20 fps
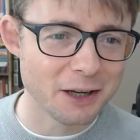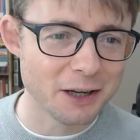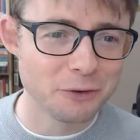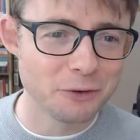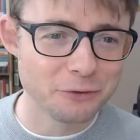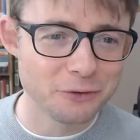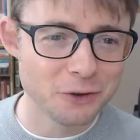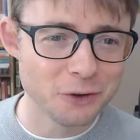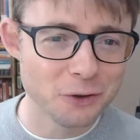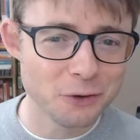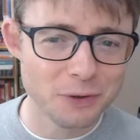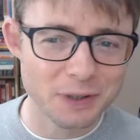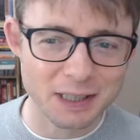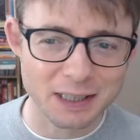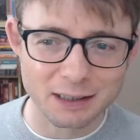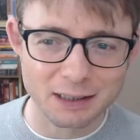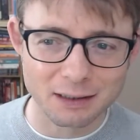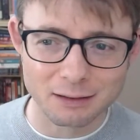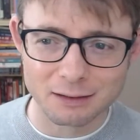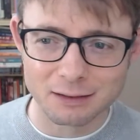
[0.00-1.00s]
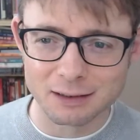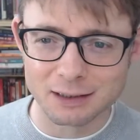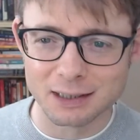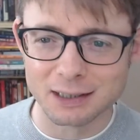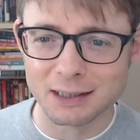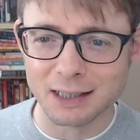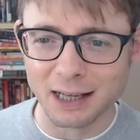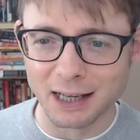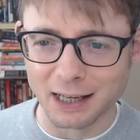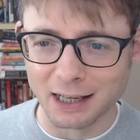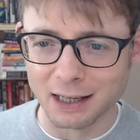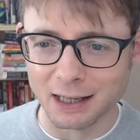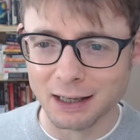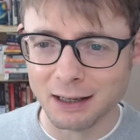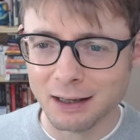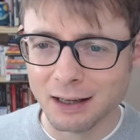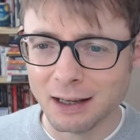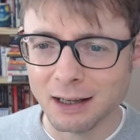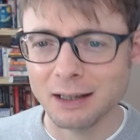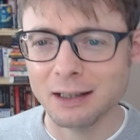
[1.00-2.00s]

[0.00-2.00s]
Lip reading: reviewing today?